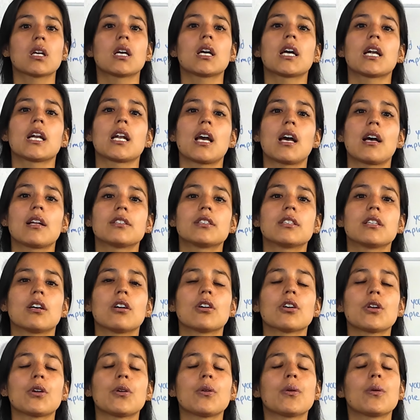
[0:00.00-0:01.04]
gonna
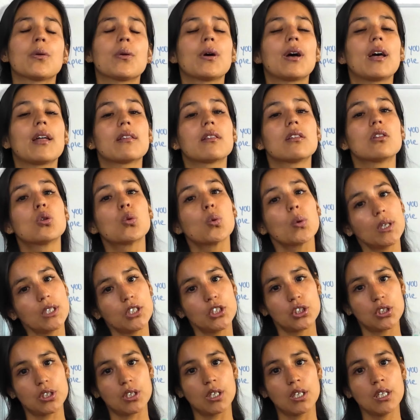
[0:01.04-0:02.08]
tell you a
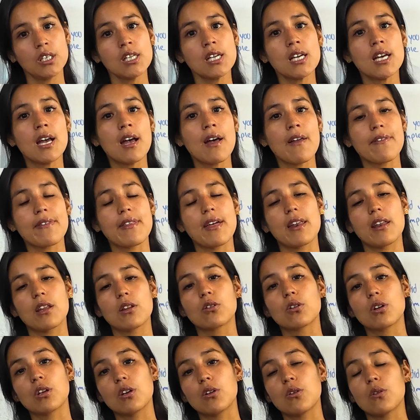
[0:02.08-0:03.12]
situation that
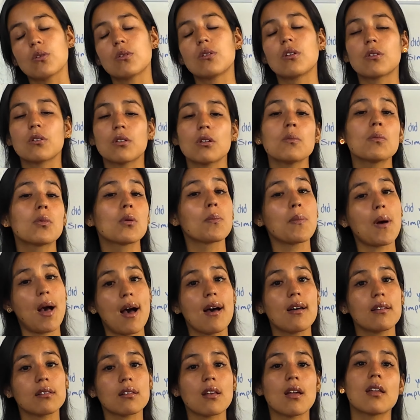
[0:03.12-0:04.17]
is gonna use the simple
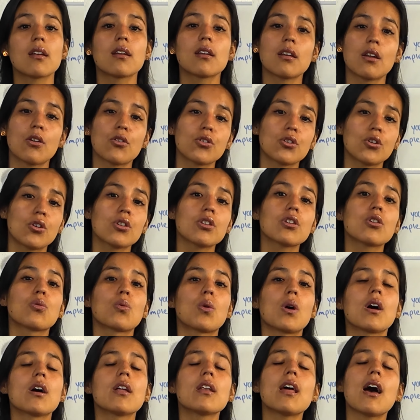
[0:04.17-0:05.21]
past, and in another
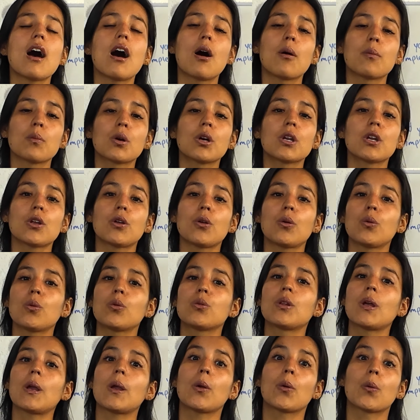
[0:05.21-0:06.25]
one, I'm gonna
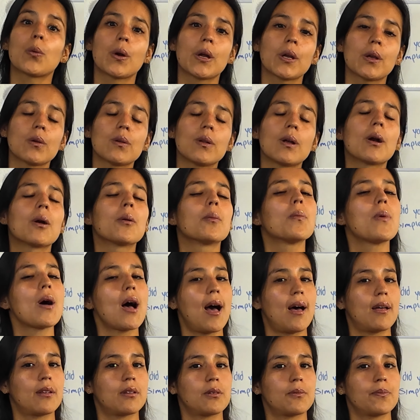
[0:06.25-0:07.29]
use the irregular
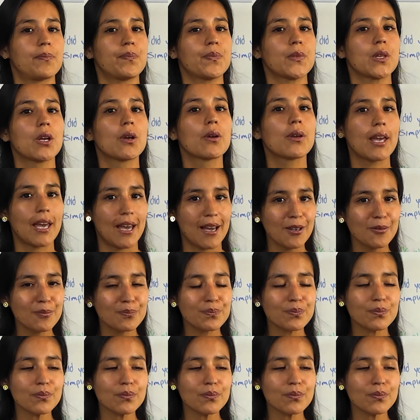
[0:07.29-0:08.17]
past. Okay?